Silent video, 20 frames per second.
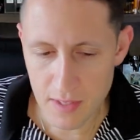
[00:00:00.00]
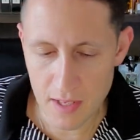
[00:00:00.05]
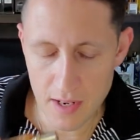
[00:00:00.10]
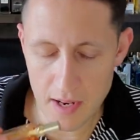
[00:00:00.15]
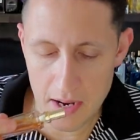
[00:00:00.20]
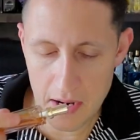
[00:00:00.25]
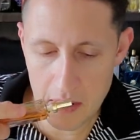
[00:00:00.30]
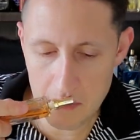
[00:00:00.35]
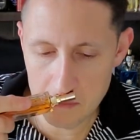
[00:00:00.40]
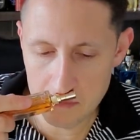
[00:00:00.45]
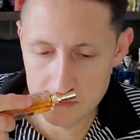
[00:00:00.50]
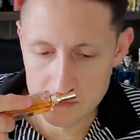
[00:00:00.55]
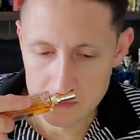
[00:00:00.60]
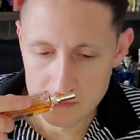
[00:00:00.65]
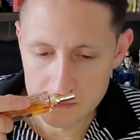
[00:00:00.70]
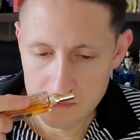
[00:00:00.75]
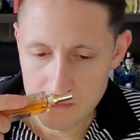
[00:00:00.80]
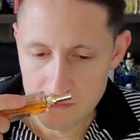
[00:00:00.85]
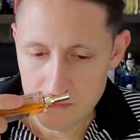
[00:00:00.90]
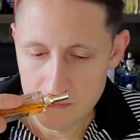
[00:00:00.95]
Um,
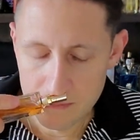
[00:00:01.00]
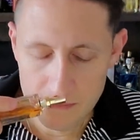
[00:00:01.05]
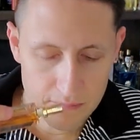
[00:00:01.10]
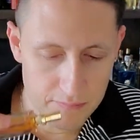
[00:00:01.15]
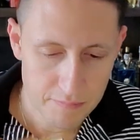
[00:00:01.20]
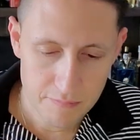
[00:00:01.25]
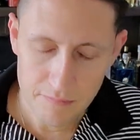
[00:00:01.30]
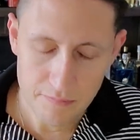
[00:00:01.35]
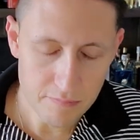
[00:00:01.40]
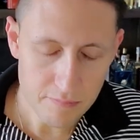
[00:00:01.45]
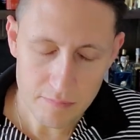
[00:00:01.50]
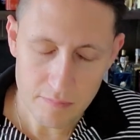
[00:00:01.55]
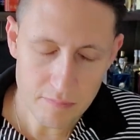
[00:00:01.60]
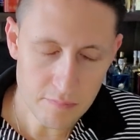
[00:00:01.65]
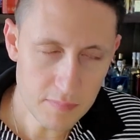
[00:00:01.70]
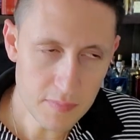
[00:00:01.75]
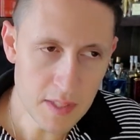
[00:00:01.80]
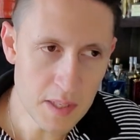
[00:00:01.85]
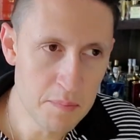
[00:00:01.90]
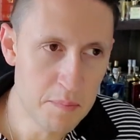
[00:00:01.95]

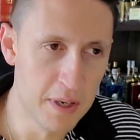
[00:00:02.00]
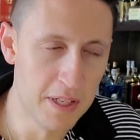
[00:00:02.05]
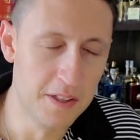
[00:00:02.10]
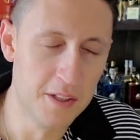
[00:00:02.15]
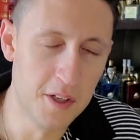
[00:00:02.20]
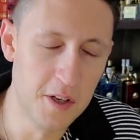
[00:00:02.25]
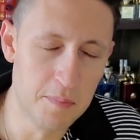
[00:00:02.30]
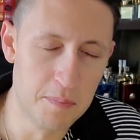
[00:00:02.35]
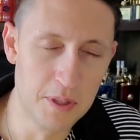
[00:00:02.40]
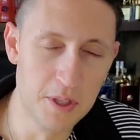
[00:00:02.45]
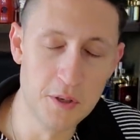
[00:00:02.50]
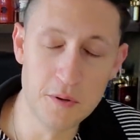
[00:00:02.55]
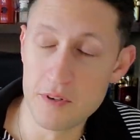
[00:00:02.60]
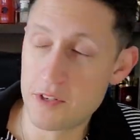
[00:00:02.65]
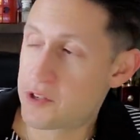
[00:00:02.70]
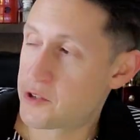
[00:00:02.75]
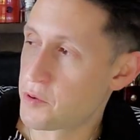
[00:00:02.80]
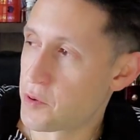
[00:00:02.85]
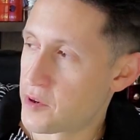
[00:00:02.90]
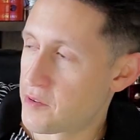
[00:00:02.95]
but L'Heure Bleue
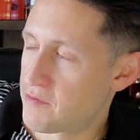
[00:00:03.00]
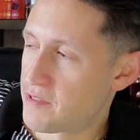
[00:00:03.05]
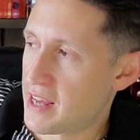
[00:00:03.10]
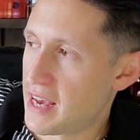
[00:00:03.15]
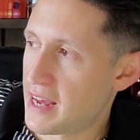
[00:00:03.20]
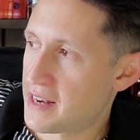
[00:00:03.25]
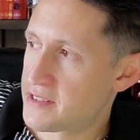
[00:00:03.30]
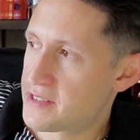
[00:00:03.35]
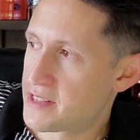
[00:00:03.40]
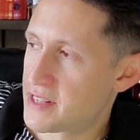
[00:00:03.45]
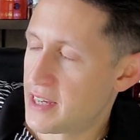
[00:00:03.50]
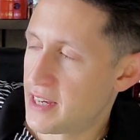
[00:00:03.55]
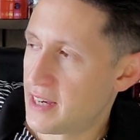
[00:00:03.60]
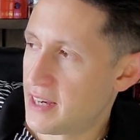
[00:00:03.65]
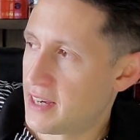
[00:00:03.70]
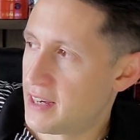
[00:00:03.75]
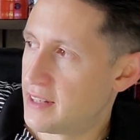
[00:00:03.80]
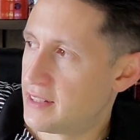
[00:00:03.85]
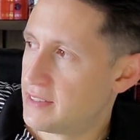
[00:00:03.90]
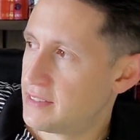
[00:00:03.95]
is sort of that,
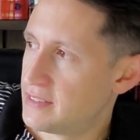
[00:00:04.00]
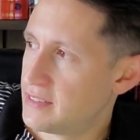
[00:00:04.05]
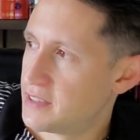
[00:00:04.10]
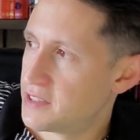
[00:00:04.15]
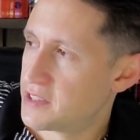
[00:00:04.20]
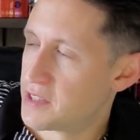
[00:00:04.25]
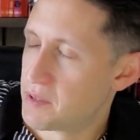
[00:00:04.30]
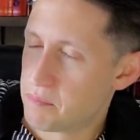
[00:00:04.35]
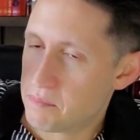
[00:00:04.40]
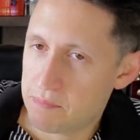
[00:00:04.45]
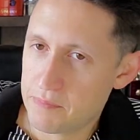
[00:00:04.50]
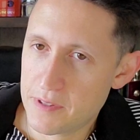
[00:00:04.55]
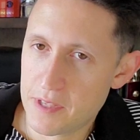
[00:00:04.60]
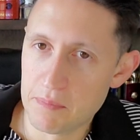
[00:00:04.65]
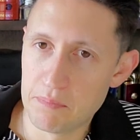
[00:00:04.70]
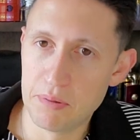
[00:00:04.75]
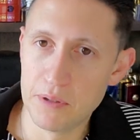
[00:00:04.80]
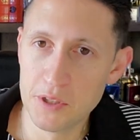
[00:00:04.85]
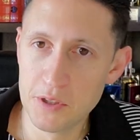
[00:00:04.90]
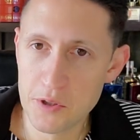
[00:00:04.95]
uh, the, the
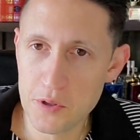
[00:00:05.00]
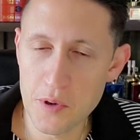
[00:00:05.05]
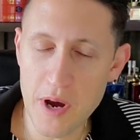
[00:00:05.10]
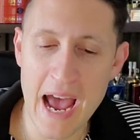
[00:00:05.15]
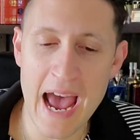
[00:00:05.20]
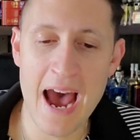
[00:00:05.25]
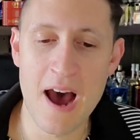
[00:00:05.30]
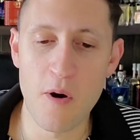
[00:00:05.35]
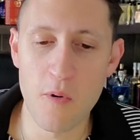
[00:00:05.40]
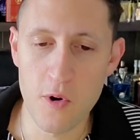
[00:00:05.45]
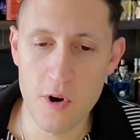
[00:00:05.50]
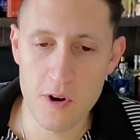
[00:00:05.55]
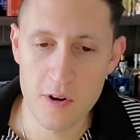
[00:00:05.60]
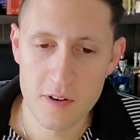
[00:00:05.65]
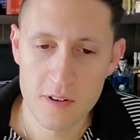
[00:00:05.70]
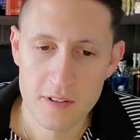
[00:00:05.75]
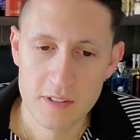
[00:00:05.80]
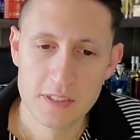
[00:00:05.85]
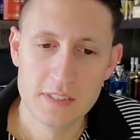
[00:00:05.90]
blue hour.